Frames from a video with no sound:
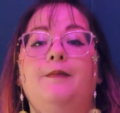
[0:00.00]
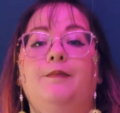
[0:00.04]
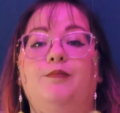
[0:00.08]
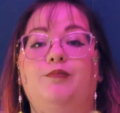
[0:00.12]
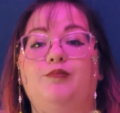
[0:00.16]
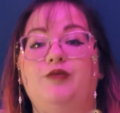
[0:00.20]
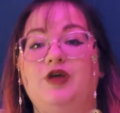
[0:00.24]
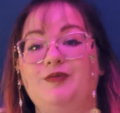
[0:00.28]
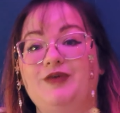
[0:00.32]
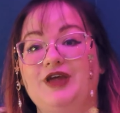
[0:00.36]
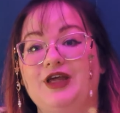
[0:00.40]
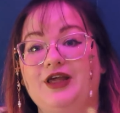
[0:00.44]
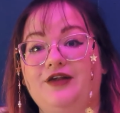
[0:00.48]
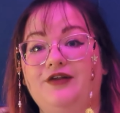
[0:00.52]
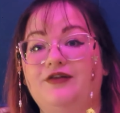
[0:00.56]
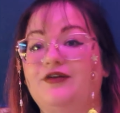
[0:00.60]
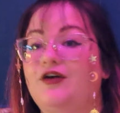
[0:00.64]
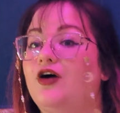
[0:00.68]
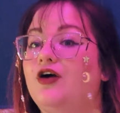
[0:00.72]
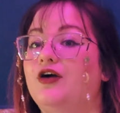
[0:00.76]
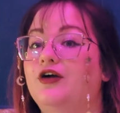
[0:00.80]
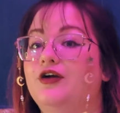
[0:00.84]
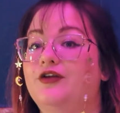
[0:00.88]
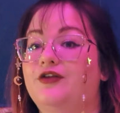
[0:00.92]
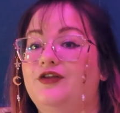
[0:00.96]
Mimics
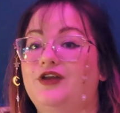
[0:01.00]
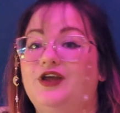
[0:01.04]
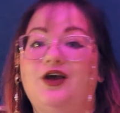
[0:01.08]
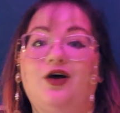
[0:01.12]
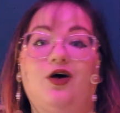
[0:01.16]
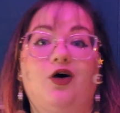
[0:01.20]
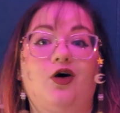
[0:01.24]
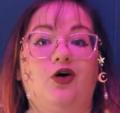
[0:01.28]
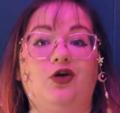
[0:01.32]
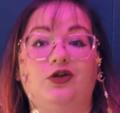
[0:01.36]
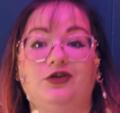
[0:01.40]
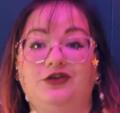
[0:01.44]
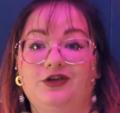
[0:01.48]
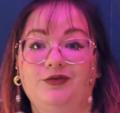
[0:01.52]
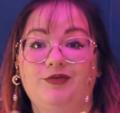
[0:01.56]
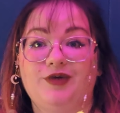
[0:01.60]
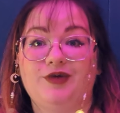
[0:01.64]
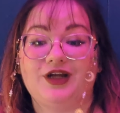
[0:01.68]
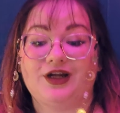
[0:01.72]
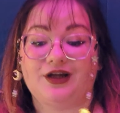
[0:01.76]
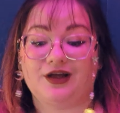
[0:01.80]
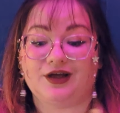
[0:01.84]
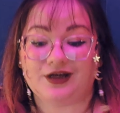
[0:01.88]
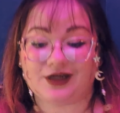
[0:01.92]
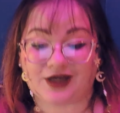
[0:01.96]
are the
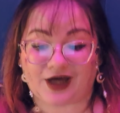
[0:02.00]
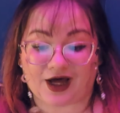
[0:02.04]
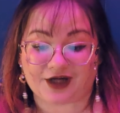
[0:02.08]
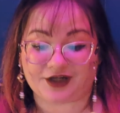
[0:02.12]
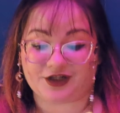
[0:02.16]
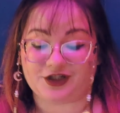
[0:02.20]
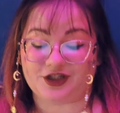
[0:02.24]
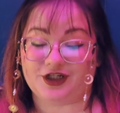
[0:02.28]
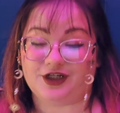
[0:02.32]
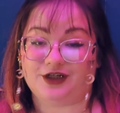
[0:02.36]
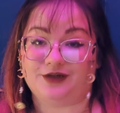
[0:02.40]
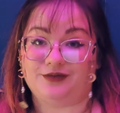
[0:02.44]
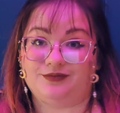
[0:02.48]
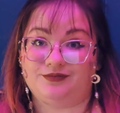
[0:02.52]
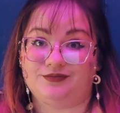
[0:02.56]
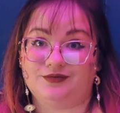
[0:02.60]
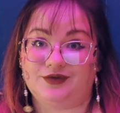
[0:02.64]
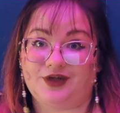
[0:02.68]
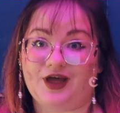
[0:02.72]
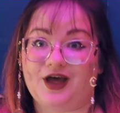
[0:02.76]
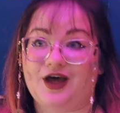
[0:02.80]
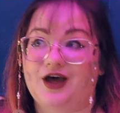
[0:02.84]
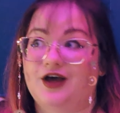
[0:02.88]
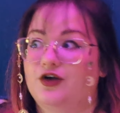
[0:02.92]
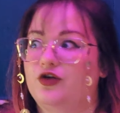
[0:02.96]
ultimate gotcha.
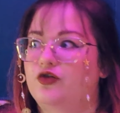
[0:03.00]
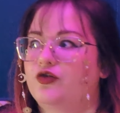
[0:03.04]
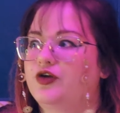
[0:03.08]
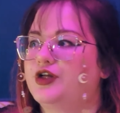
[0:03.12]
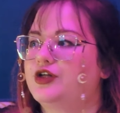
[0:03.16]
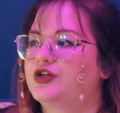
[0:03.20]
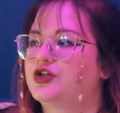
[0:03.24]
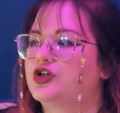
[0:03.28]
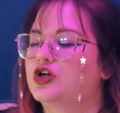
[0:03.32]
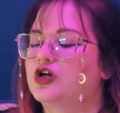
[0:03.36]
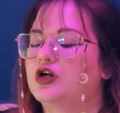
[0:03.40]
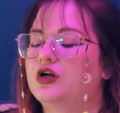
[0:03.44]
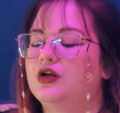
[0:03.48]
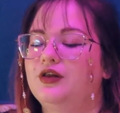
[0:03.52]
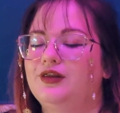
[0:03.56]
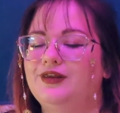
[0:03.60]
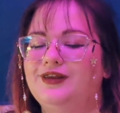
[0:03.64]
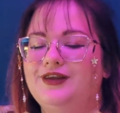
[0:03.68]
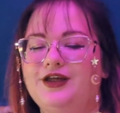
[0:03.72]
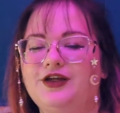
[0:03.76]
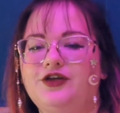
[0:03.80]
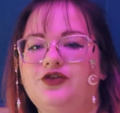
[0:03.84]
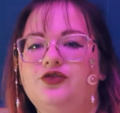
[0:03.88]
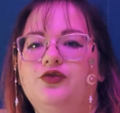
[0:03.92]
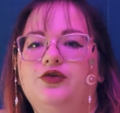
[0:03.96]
A creature
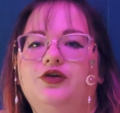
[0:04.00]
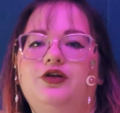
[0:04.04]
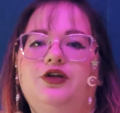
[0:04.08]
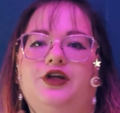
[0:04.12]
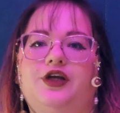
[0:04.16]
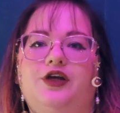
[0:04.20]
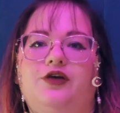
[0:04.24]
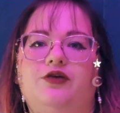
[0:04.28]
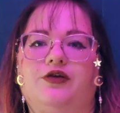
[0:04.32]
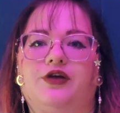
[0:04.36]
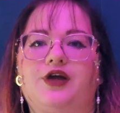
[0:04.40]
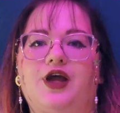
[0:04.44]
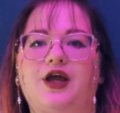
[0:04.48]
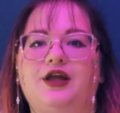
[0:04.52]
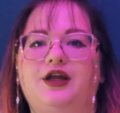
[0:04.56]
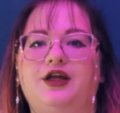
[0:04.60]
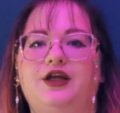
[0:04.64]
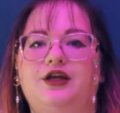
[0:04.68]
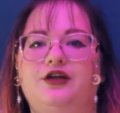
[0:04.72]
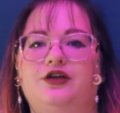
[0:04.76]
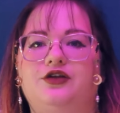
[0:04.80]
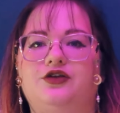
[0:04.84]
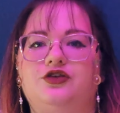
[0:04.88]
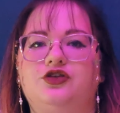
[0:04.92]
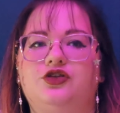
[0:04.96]
literally
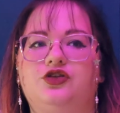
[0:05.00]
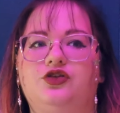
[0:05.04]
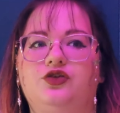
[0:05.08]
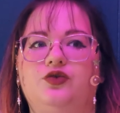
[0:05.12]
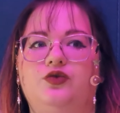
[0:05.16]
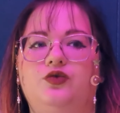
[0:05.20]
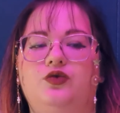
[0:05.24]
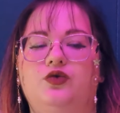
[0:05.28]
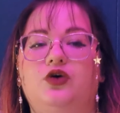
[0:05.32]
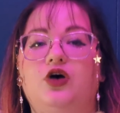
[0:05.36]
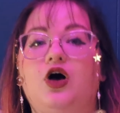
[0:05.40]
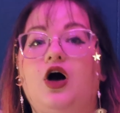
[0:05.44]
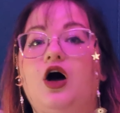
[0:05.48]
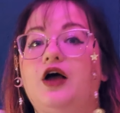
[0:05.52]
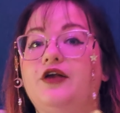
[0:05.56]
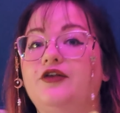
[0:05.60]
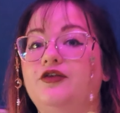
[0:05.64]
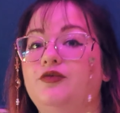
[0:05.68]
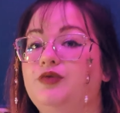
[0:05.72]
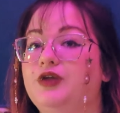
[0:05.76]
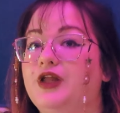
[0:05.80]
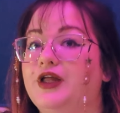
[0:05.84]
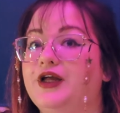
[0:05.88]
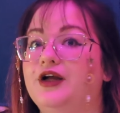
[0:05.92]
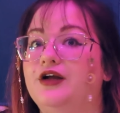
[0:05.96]
created to cause
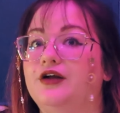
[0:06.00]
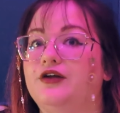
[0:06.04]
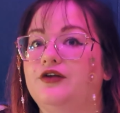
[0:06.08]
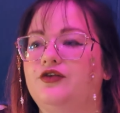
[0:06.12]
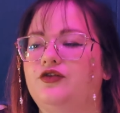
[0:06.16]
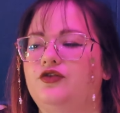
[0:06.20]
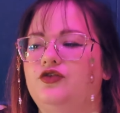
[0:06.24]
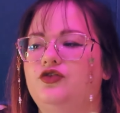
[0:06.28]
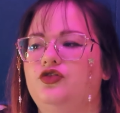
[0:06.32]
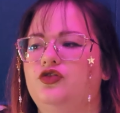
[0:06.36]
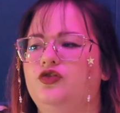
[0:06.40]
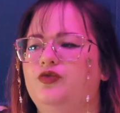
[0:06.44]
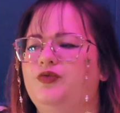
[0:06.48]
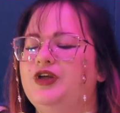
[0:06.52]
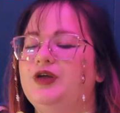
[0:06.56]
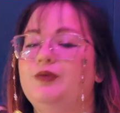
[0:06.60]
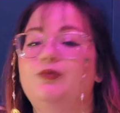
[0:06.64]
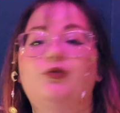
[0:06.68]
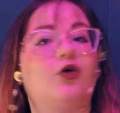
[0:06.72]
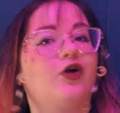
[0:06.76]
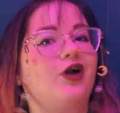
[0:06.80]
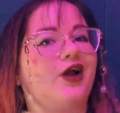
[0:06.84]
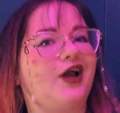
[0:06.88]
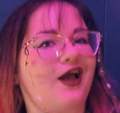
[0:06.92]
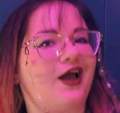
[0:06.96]
players to be
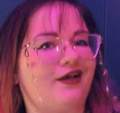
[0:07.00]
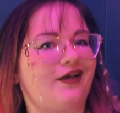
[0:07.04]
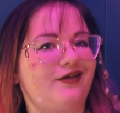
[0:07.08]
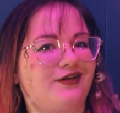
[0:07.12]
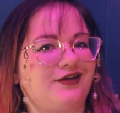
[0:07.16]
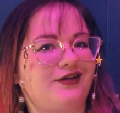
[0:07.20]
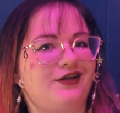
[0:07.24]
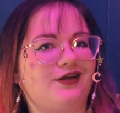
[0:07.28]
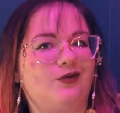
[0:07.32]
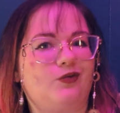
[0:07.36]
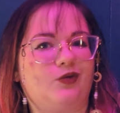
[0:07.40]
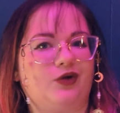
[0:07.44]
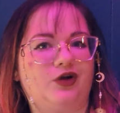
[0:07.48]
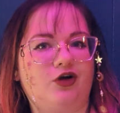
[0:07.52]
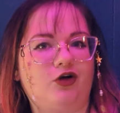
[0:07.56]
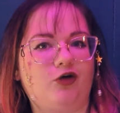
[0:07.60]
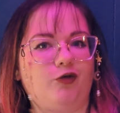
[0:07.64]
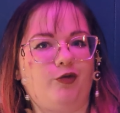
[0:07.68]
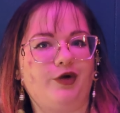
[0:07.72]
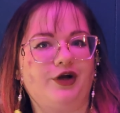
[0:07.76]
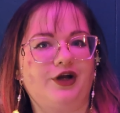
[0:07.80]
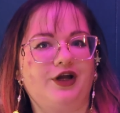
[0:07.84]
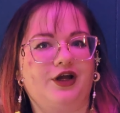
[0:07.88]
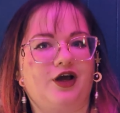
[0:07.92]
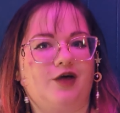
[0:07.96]
more hesitant when
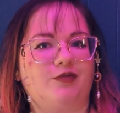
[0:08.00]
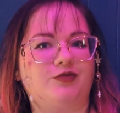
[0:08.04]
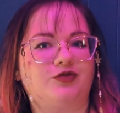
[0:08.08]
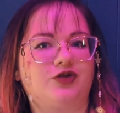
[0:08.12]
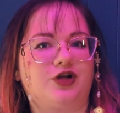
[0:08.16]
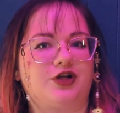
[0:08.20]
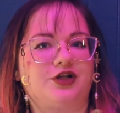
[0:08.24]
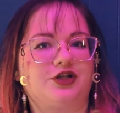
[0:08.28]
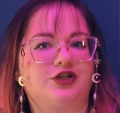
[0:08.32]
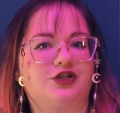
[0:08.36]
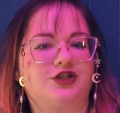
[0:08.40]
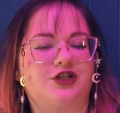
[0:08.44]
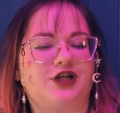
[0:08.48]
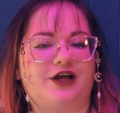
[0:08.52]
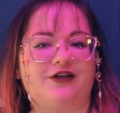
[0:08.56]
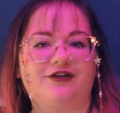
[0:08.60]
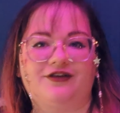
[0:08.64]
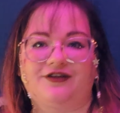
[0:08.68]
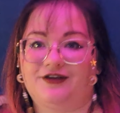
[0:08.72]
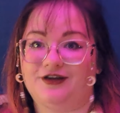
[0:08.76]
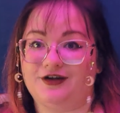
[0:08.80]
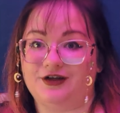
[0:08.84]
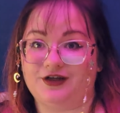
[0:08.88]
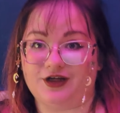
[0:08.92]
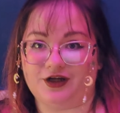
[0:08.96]
opening up treasure
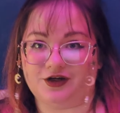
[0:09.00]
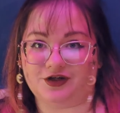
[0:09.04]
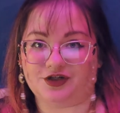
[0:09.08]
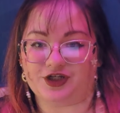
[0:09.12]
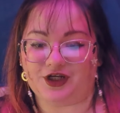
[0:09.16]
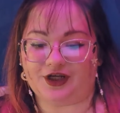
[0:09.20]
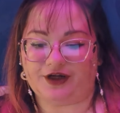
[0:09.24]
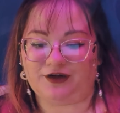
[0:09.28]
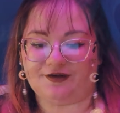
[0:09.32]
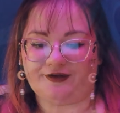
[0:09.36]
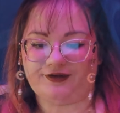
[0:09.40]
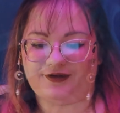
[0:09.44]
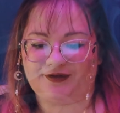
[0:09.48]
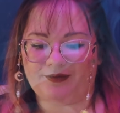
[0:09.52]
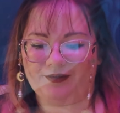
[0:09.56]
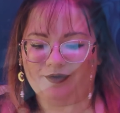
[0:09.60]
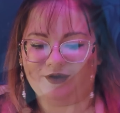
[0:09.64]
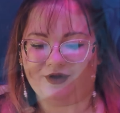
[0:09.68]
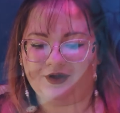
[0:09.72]
chests in dungeons.